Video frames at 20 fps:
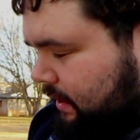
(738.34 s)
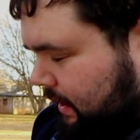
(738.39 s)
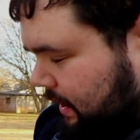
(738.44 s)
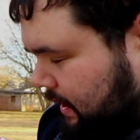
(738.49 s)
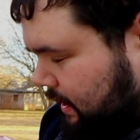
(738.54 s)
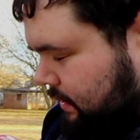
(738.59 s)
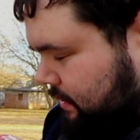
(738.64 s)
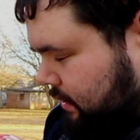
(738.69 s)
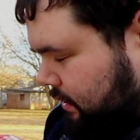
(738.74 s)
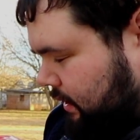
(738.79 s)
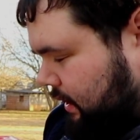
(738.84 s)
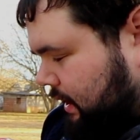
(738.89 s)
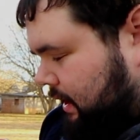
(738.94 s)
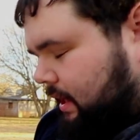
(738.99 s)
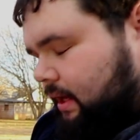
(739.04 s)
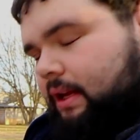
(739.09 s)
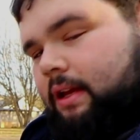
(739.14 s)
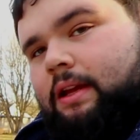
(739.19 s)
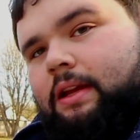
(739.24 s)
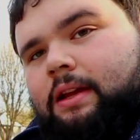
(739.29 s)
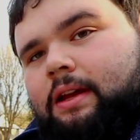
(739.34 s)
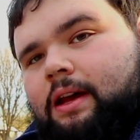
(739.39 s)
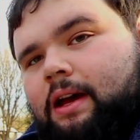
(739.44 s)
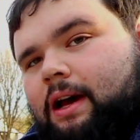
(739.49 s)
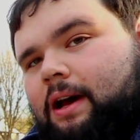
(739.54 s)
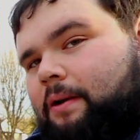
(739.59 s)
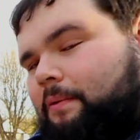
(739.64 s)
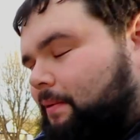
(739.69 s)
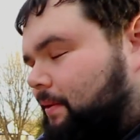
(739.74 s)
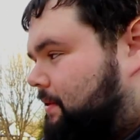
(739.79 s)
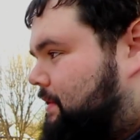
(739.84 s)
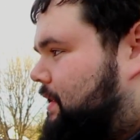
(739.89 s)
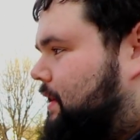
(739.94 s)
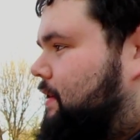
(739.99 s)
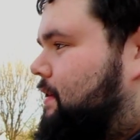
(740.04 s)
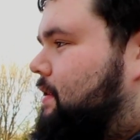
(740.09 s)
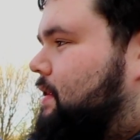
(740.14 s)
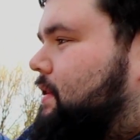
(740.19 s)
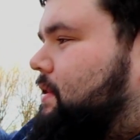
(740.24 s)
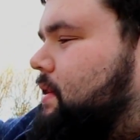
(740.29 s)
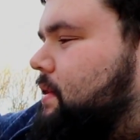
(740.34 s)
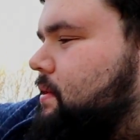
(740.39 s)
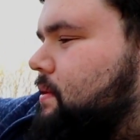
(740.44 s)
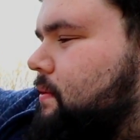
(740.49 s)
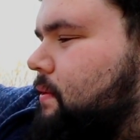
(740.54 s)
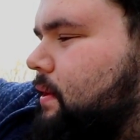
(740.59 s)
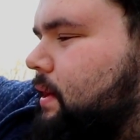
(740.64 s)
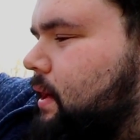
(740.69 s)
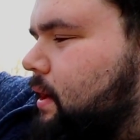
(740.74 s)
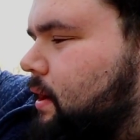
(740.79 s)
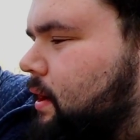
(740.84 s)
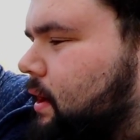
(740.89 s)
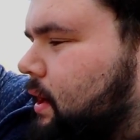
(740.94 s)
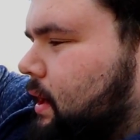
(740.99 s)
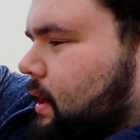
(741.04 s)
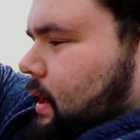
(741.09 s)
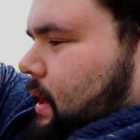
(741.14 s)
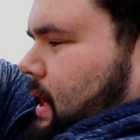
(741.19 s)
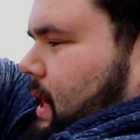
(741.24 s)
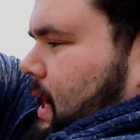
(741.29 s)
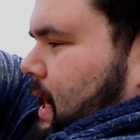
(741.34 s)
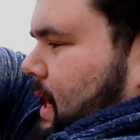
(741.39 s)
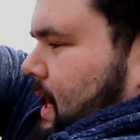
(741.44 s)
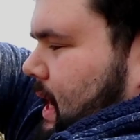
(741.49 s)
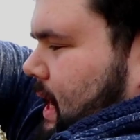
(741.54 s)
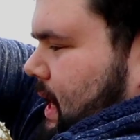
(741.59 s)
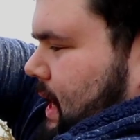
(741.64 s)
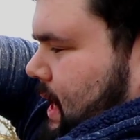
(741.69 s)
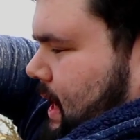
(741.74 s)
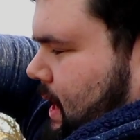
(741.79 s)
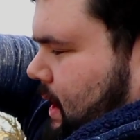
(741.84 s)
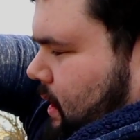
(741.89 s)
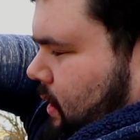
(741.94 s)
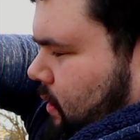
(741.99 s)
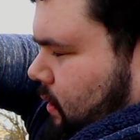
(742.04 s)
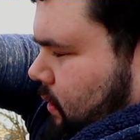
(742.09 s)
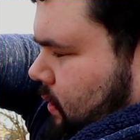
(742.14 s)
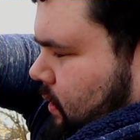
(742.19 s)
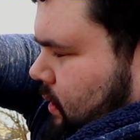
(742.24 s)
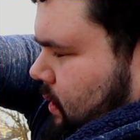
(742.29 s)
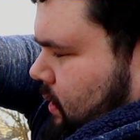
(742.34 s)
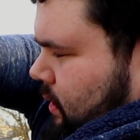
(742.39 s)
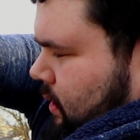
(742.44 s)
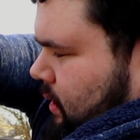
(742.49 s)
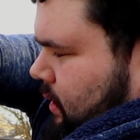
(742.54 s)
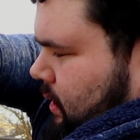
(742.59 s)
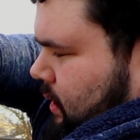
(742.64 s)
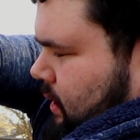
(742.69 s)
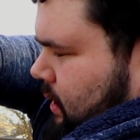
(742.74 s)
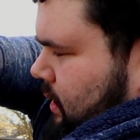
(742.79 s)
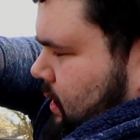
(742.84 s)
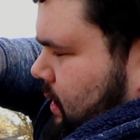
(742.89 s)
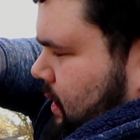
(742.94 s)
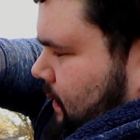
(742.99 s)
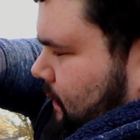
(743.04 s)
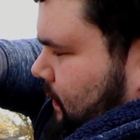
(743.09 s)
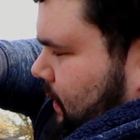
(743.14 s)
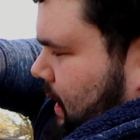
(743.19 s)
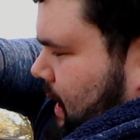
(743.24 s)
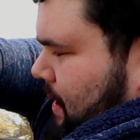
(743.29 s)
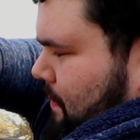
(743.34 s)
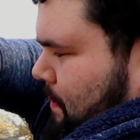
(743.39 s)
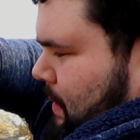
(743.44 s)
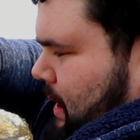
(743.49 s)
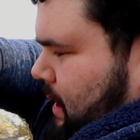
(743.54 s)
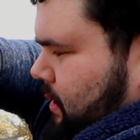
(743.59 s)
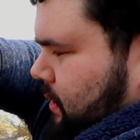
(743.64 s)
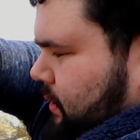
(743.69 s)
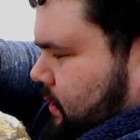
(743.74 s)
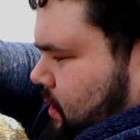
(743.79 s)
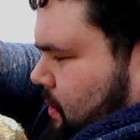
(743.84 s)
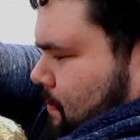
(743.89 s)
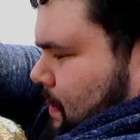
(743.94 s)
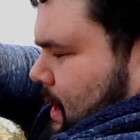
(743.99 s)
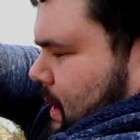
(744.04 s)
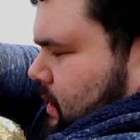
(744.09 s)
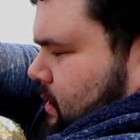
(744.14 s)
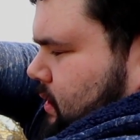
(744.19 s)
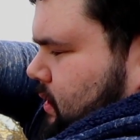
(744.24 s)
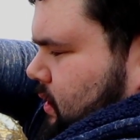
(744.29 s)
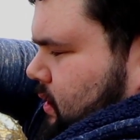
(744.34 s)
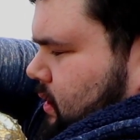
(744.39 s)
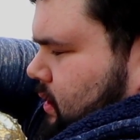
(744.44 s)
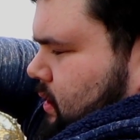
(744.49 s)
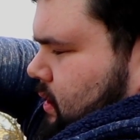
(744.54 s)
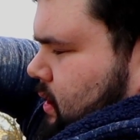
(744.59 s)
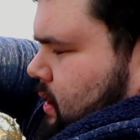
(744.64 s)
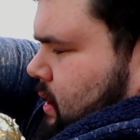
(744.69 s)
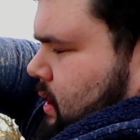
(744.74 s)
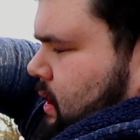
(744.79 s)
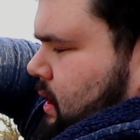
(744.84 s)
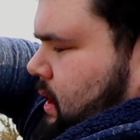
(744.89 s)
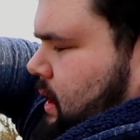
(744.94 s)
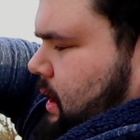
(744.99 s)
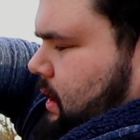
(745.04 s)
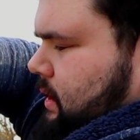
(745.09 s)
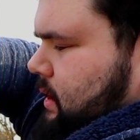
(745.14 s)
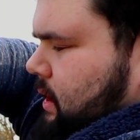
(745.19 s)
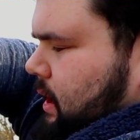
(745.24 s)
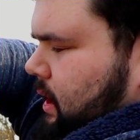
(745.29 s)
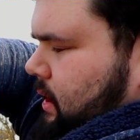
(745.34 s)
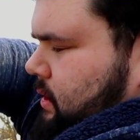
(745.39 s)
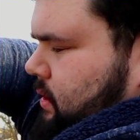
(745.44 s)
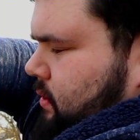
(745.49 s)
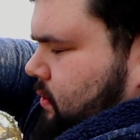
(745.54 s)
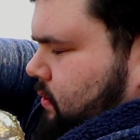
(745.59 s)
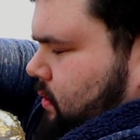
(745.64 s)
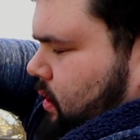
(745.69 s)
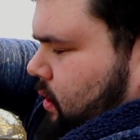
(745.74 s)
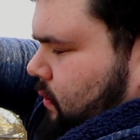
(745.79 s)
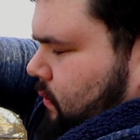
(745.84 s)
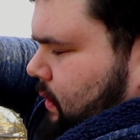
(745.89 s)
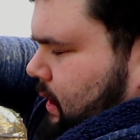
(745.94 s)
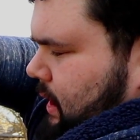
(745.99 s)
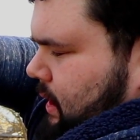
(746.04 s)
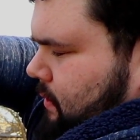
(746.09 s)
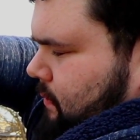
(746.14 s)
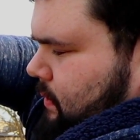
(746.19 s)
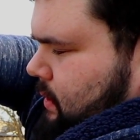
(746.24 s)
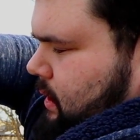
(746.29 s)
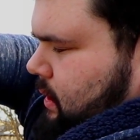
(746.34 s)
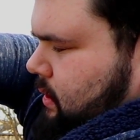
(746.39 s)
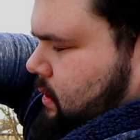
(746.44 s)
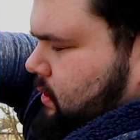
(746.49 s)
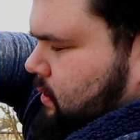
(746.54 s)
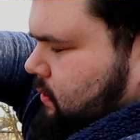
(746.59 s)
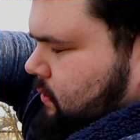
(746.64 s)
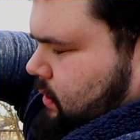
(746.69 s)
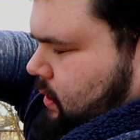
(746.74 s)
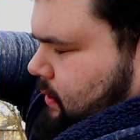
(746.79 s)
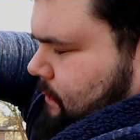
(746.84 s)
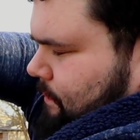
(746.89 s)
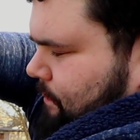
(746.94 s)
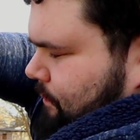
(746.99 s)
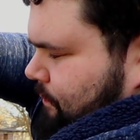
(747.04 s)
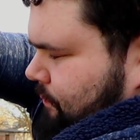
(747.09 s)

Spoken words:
to yesterday, I will tell you this is going on a hell of a lot better. So make sure it's not too cold out when you do it,